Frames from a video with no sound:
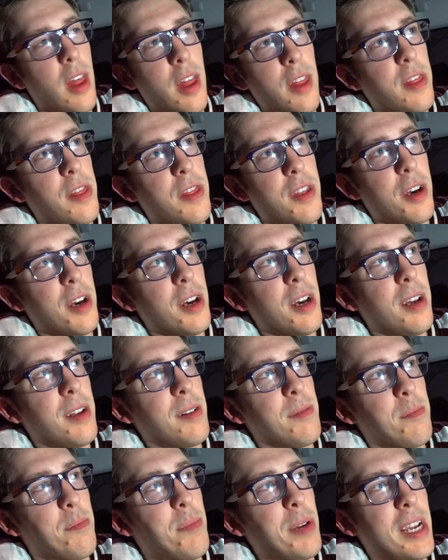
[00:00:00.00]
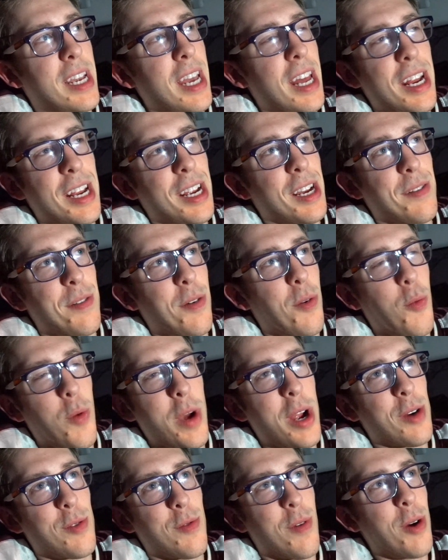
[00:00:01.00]
the beginning of a
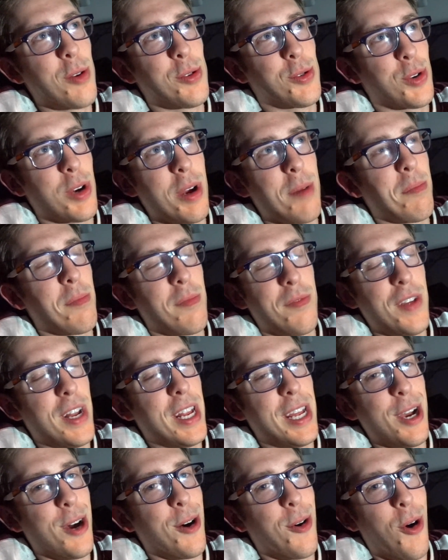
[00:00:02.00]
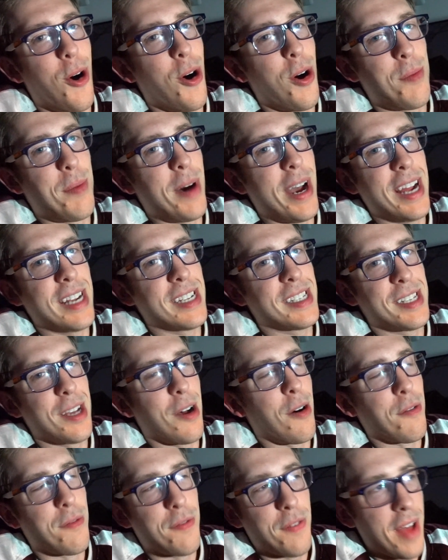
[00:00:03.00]
weird road trip video all by
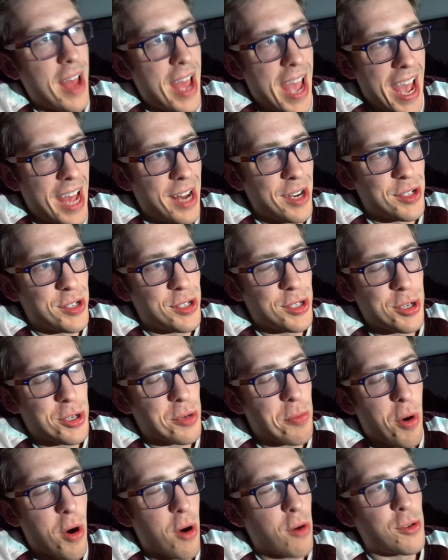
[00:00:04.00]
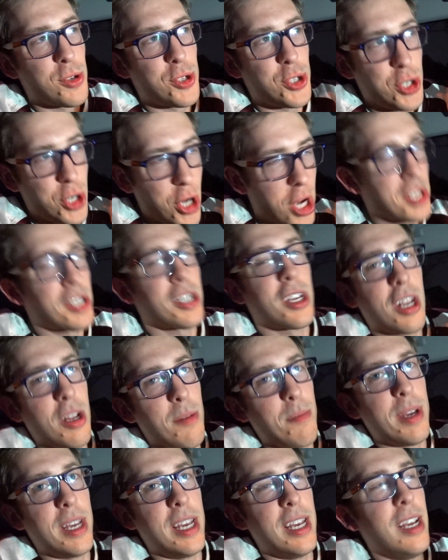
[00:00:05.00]
itself, and tomorrow's just
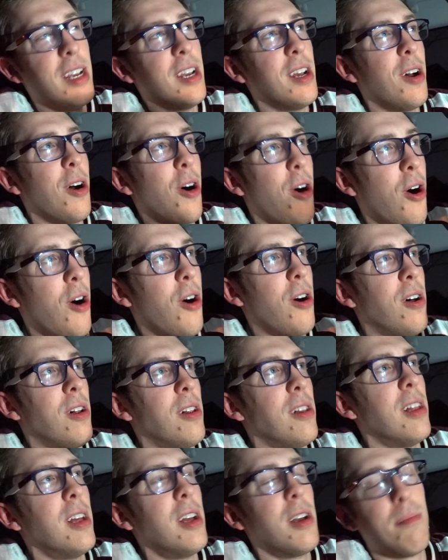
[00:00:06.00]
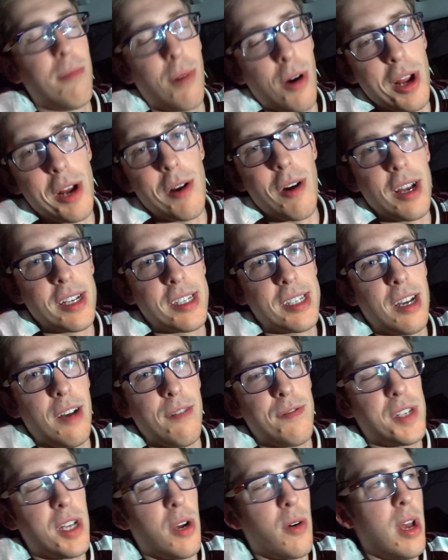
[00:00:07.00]
gonna be all Mardi Gras
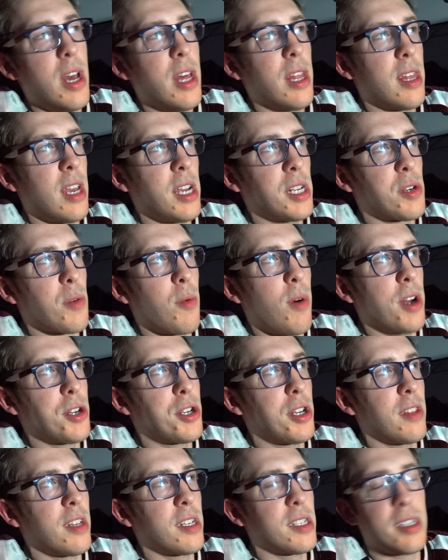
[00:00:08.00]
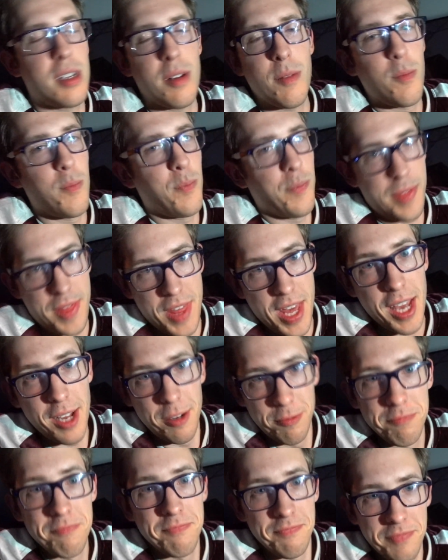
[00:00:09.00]
stuff. So, thanks for watching this
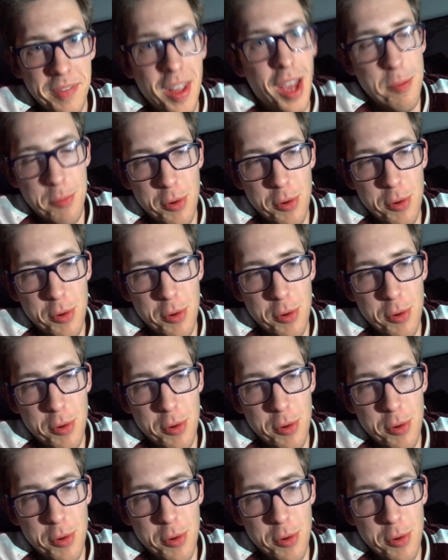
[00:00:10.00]
thing, I